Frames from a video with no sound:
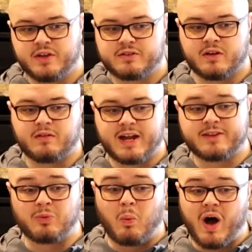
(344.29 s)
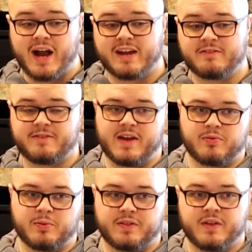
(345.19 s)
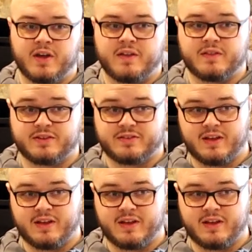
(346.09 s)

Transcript: So let us walk in faith with this,